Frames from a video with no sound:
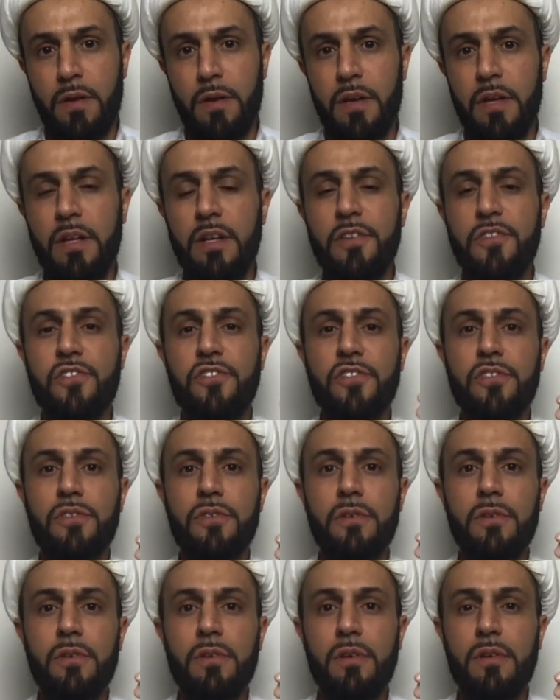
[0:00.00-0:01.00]
It is
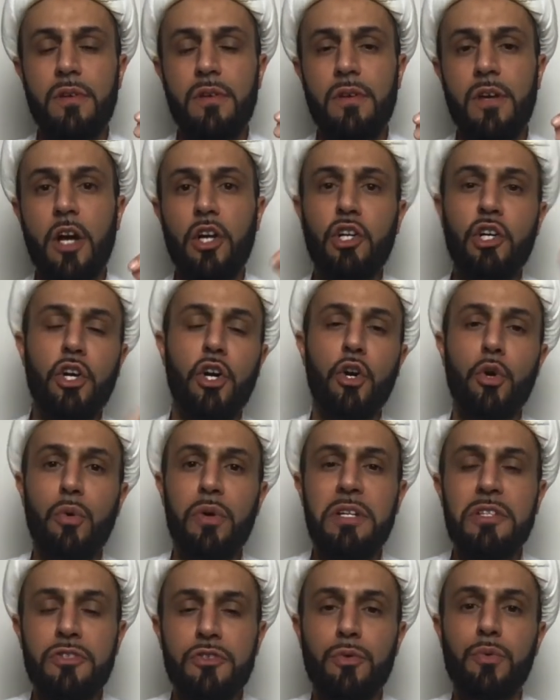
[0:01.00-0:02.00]
a
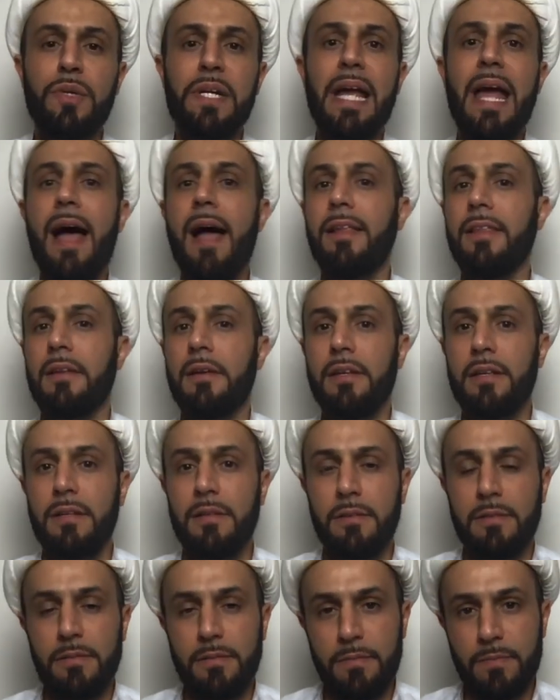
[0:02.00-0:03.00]
current reality.
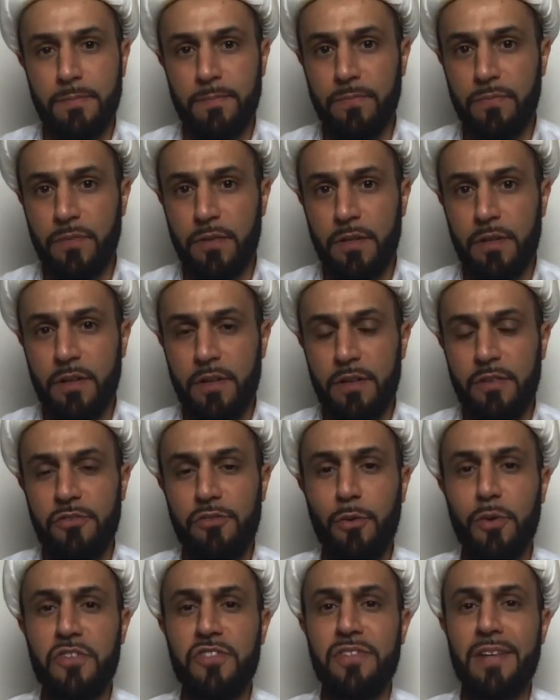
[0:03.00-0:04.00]

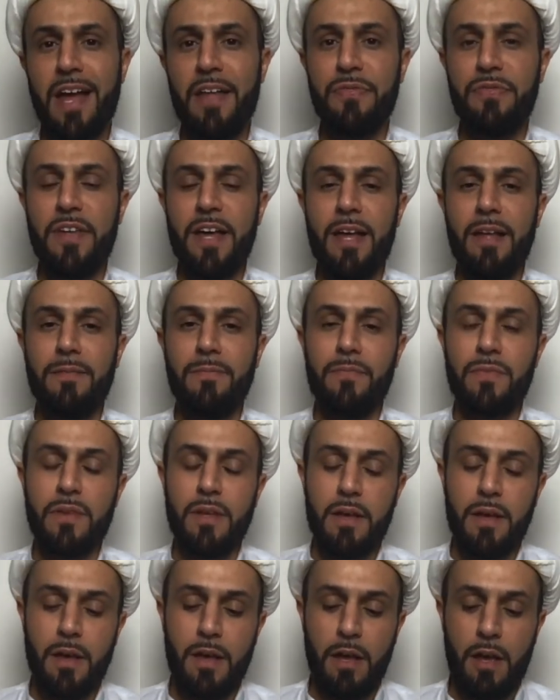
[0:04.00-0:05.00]
So it's not that
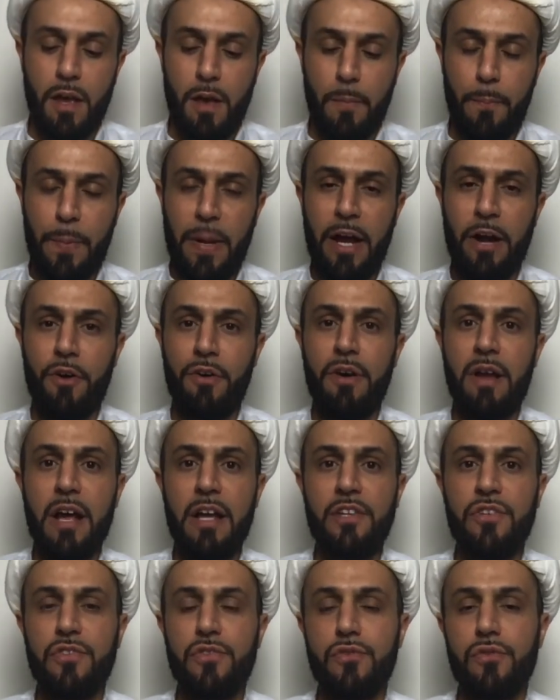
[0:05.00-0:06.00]

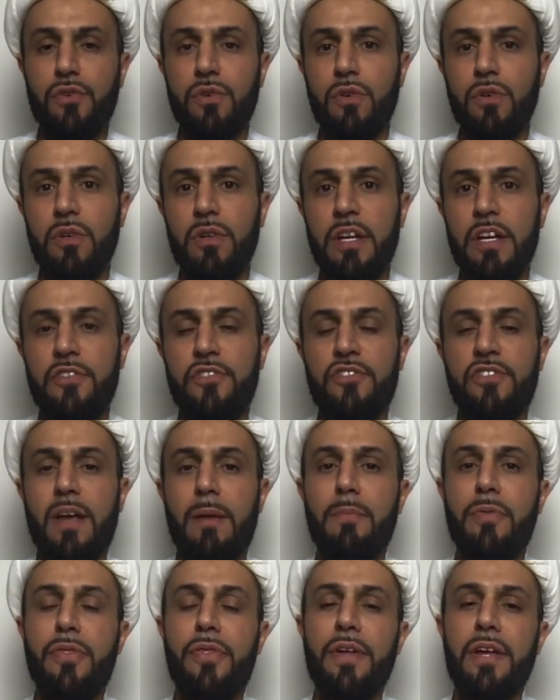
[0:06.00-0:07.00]
paradise is
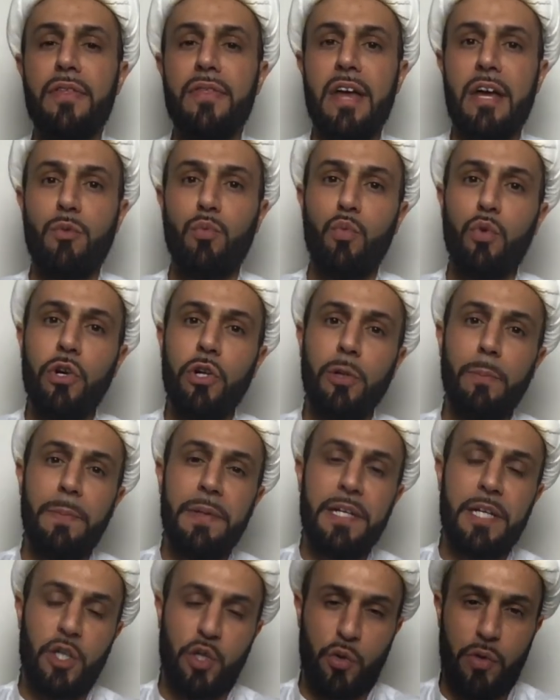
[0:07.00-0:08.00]
something that will
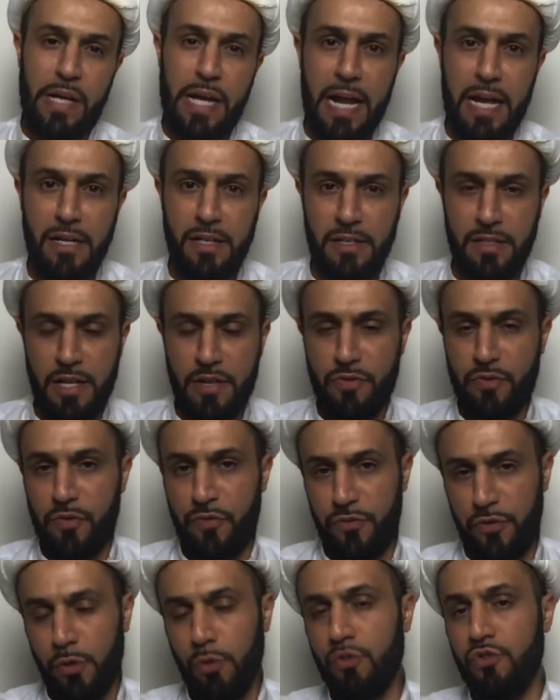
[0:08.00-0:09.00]
be created in the
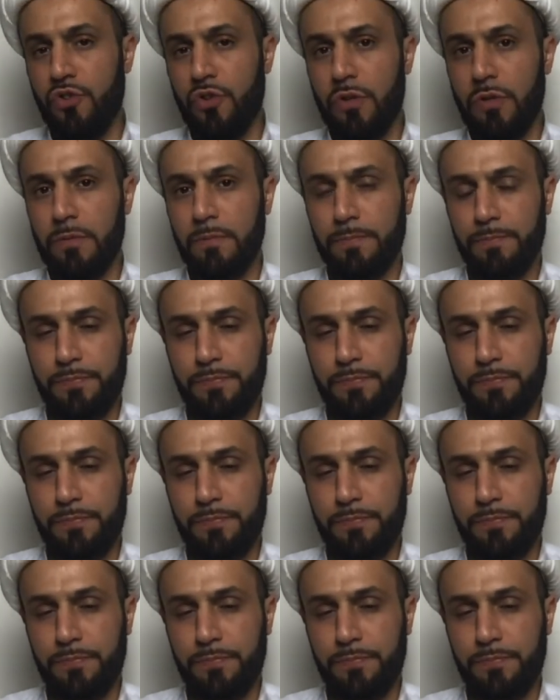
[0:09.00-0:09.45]
future.